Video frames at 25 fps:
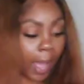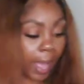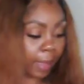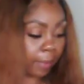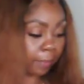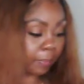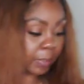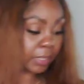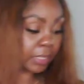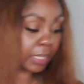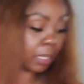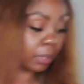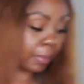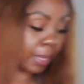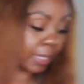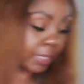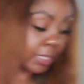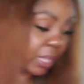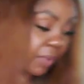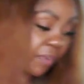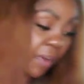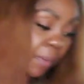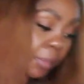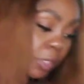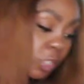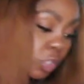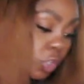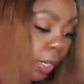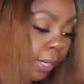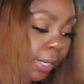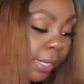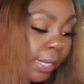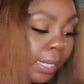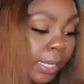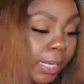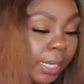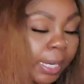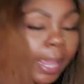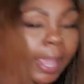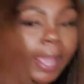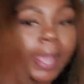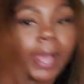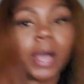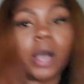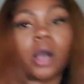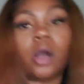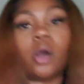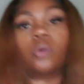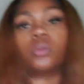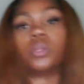I've been telling myself I'm gonna start getting
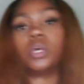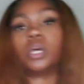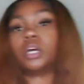out,